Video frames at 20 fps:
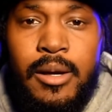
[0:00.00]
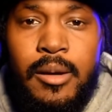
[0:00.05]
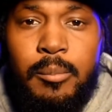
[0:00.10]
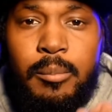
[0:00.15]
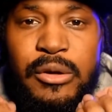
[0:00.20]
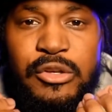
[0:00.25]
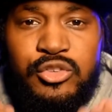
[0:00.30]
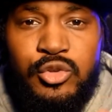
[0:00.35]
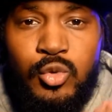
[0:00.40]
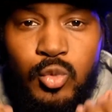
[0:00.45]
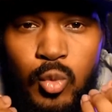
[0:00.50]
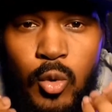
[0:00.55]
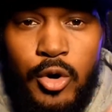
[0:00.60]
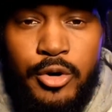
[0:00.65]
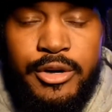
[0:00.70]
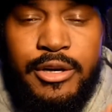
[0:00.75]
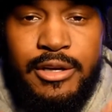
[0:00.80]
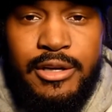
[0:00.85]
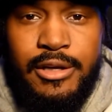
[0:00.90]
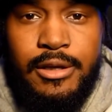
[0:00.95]
but you
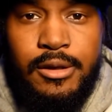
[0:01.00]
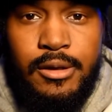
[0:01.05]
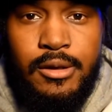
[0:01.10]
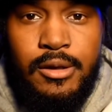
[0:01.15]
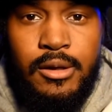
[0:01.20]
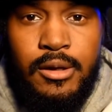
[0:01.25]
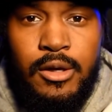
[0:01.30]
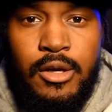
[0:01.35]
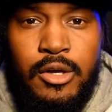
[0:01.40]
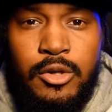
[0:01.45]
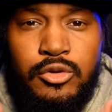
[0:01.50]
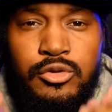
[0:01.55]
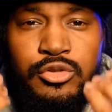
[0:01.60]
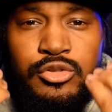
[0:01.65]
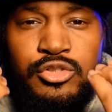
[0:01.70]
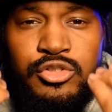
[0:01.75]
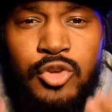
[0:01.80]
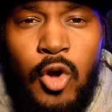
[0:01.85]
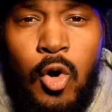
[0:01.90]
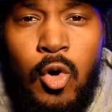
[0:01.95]
worded it
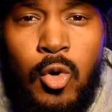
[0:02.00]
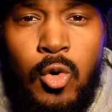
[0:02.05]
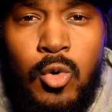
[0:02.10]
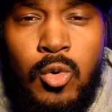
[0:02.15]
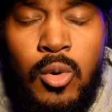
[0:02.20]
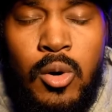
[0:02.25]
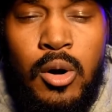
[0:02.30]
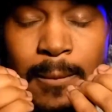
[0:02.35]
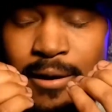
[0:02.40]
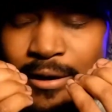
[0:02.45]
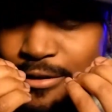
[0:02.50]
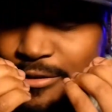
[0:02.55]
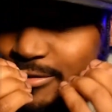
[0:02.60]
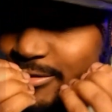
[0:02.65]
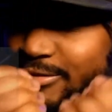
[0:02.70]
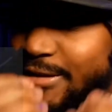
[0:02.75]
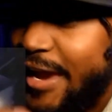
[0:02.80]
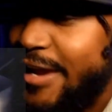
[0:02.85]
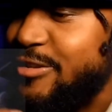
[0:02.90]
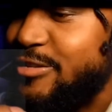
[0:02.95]
so
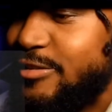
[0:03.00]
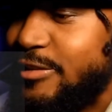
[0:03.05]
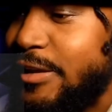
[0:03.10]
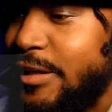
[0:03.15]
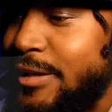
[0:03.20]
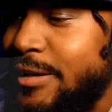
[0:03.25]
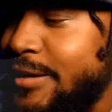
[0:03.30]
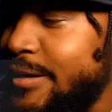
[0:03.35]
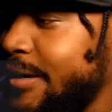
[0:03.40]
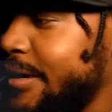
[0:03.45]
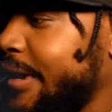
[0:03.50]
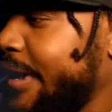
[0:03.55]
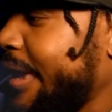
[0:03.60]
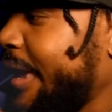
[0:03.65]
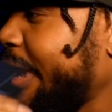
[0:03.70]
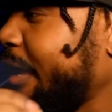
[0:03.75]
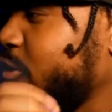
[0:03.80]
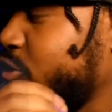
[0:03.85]
concisely and